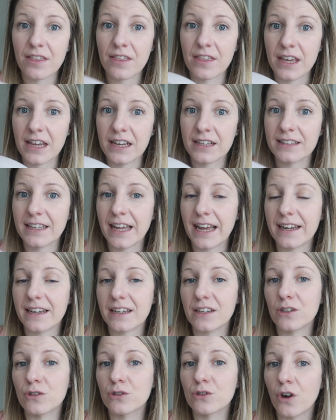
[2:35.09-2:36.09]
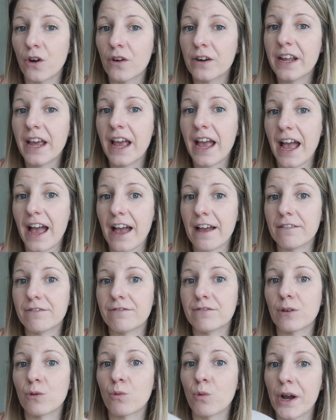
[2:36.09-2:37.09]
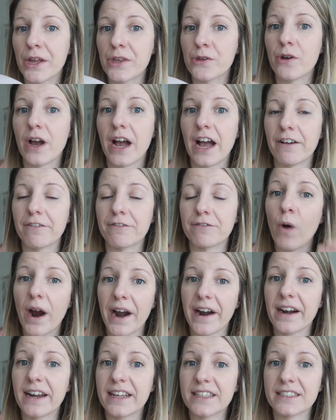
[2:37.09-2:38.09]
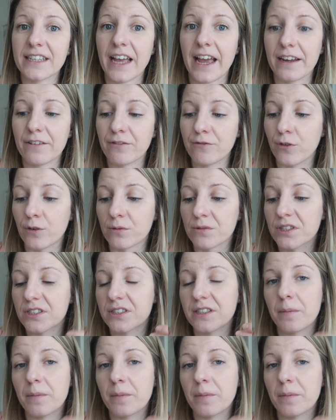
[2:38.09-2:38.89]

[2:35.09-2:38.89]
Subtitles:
Thing that you don't have when you have wireless headphones,